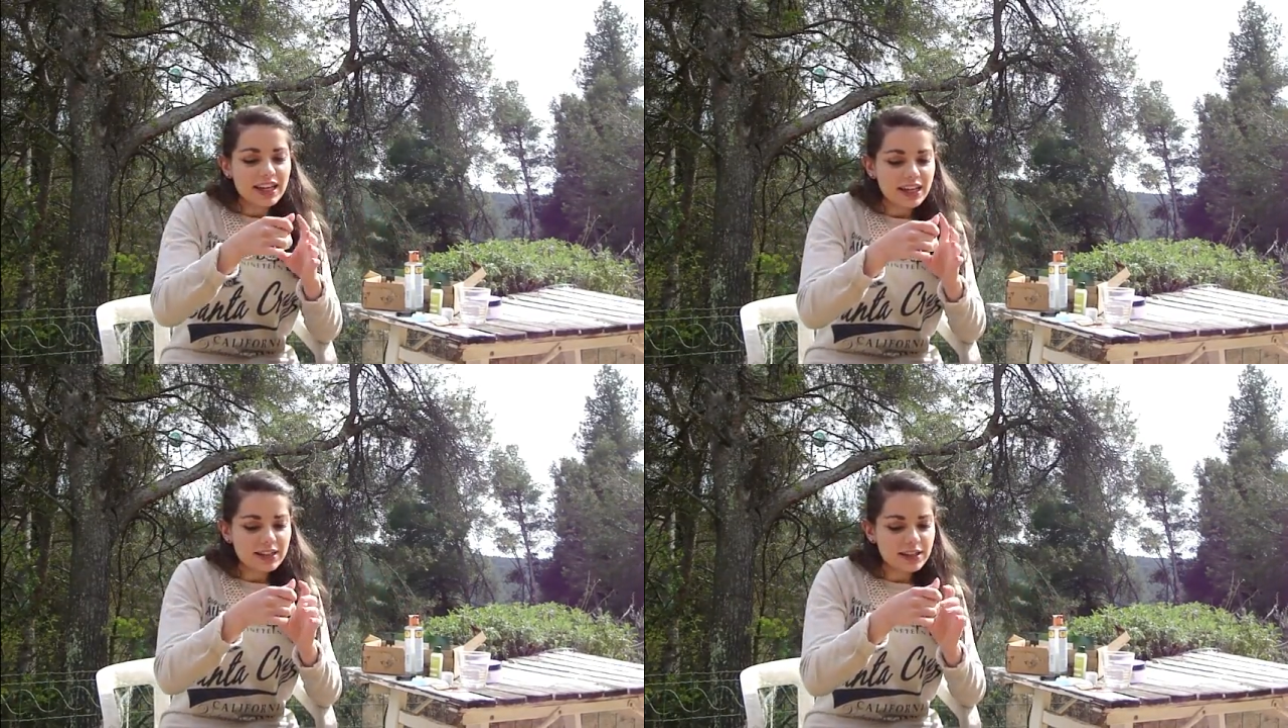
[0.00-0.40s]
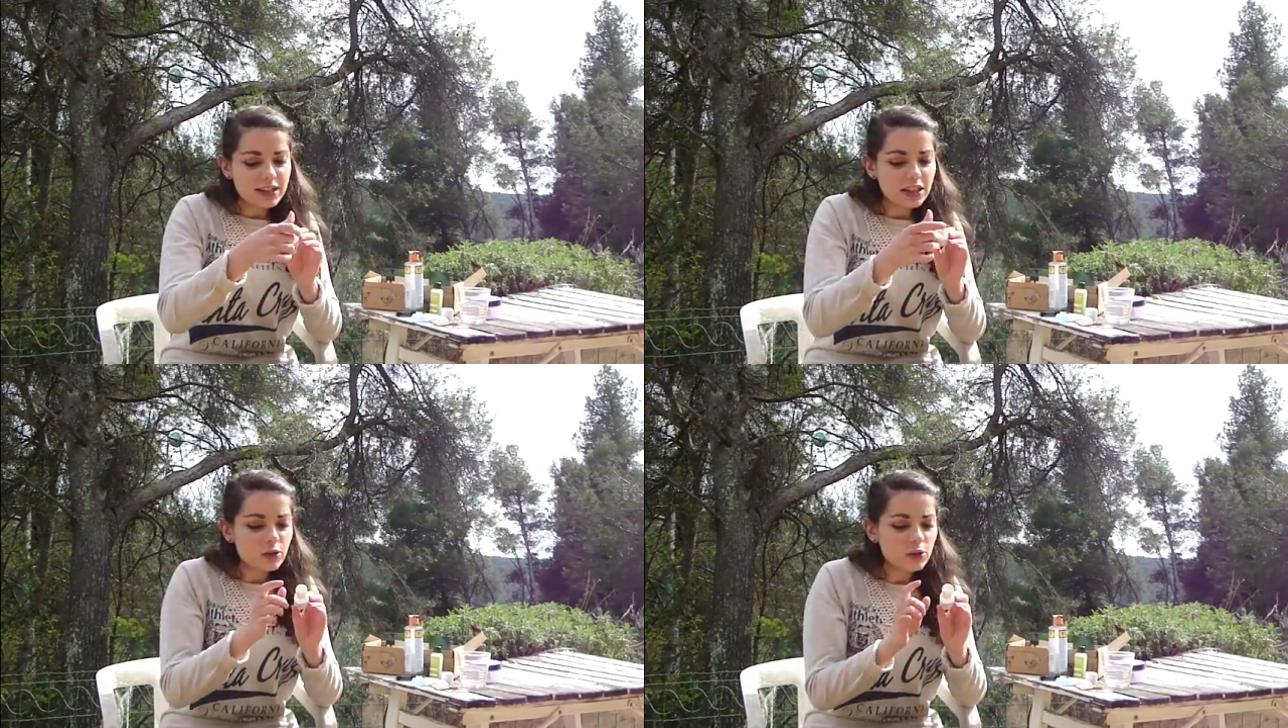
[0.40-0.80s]
It
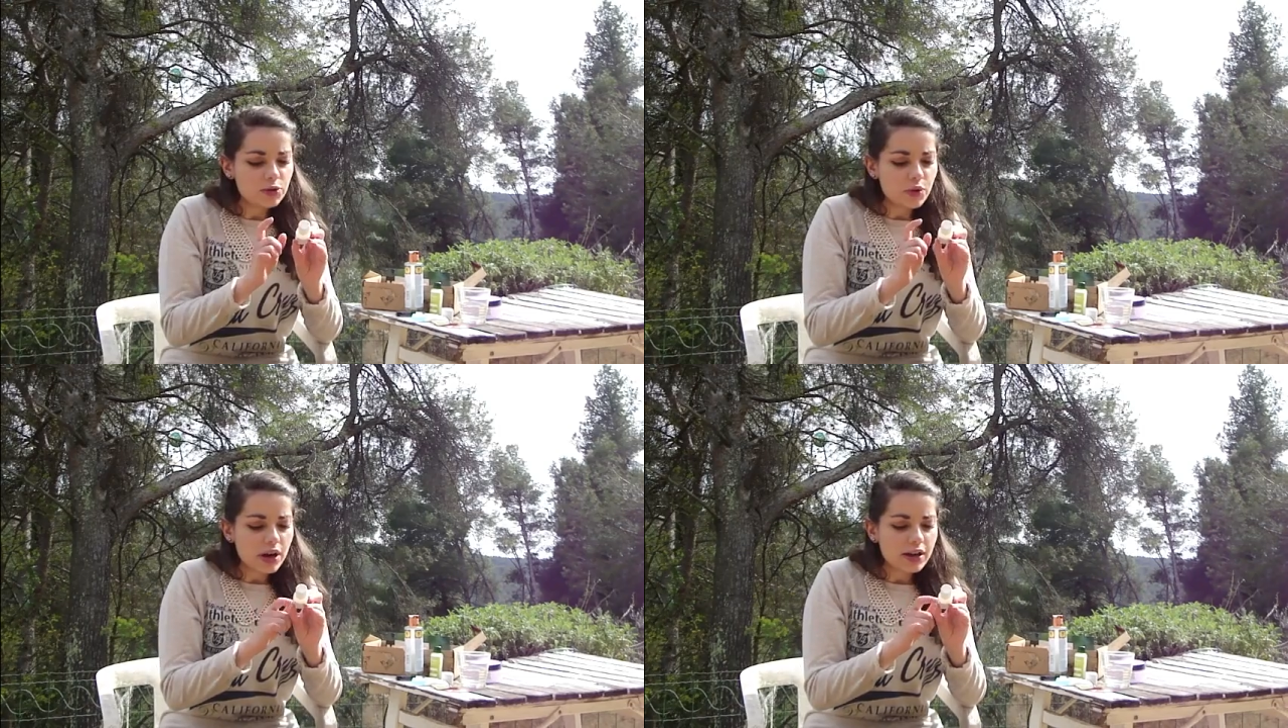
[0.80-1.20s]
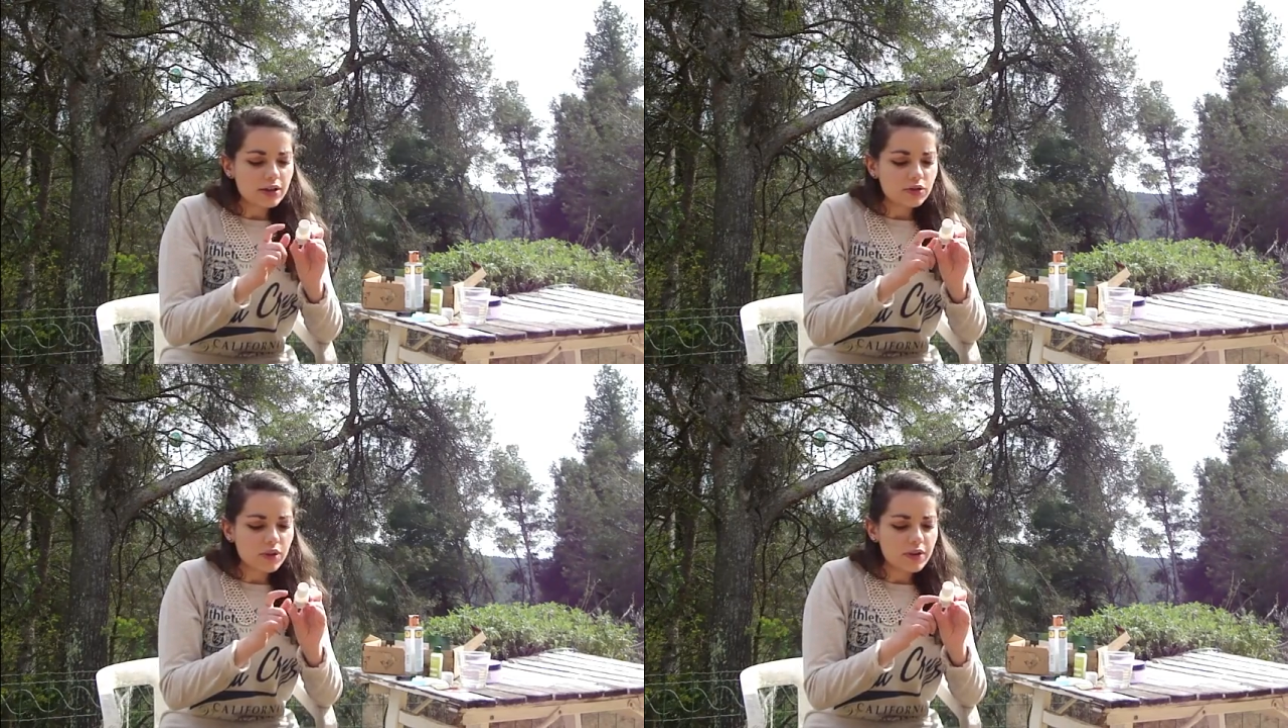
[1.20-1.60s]
is the ultra
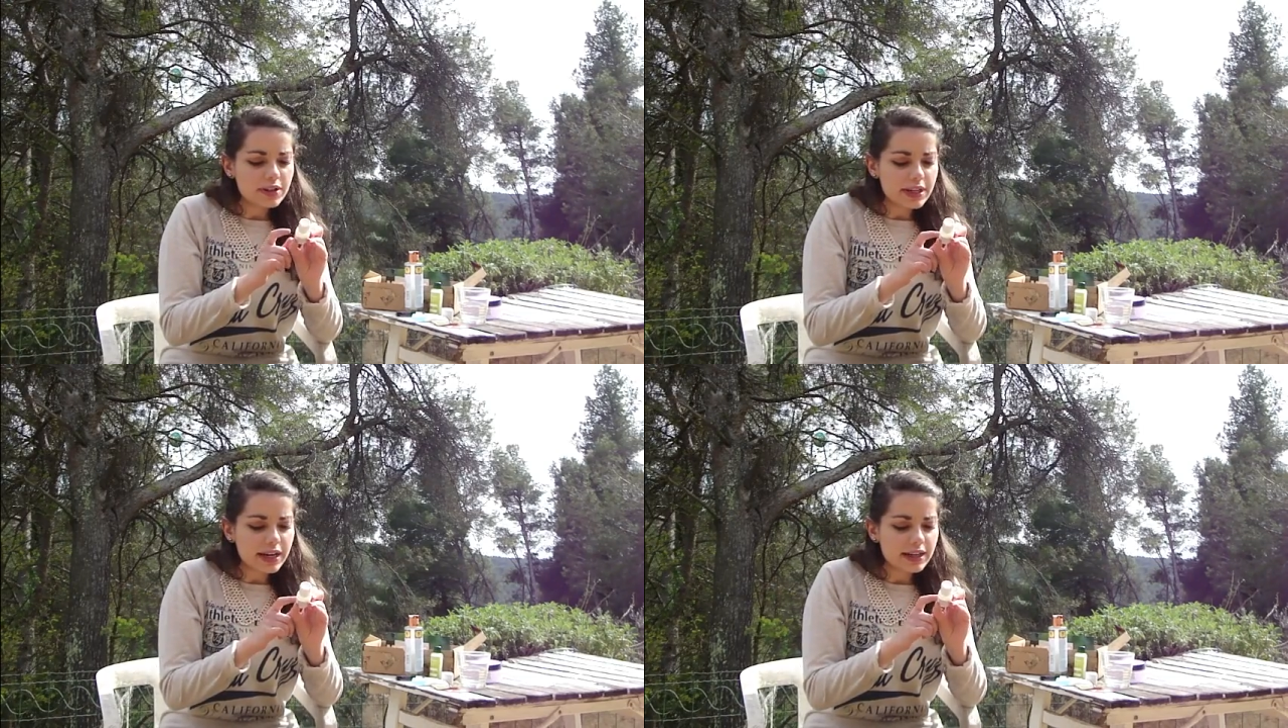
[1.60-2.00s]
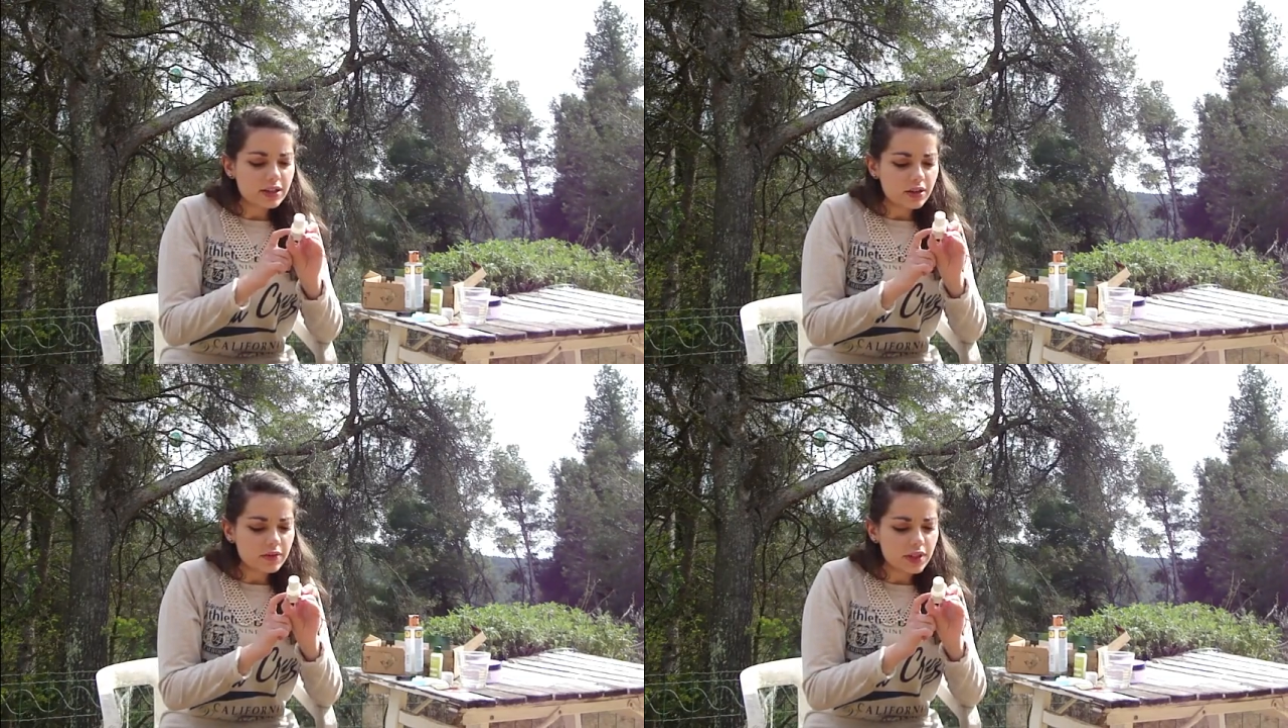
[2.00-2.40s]
travel size
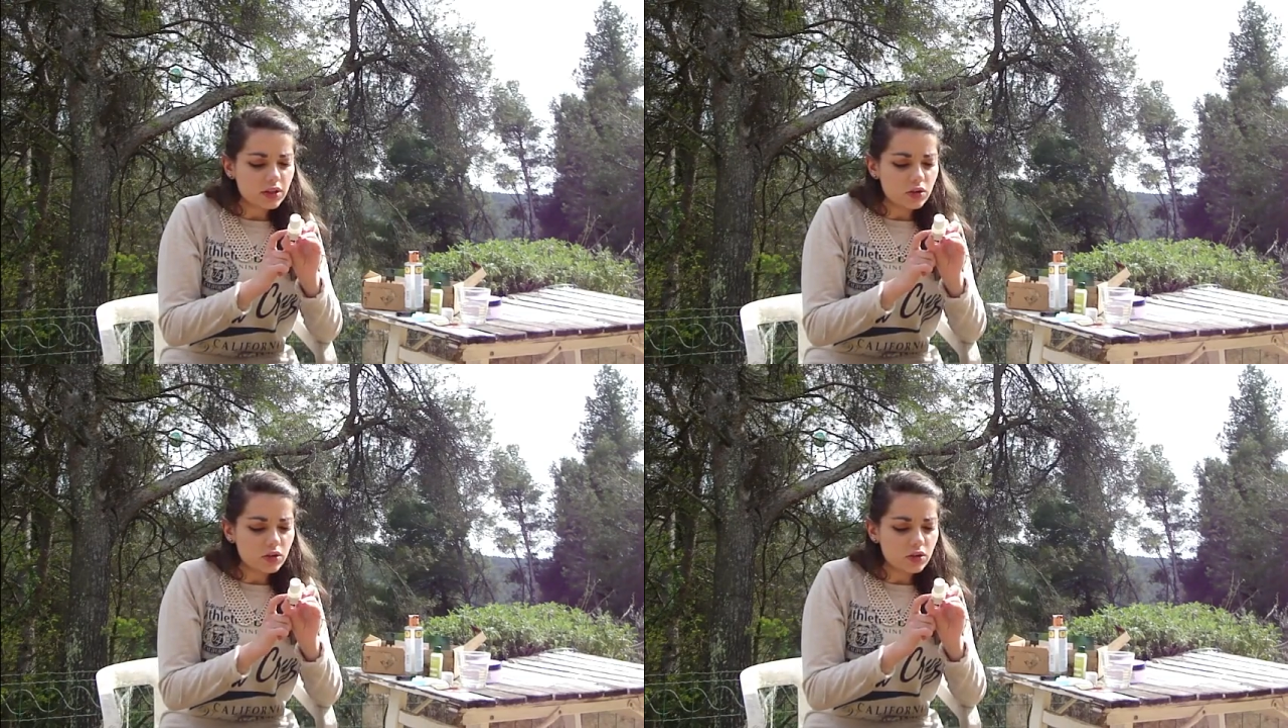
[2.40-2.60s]
of the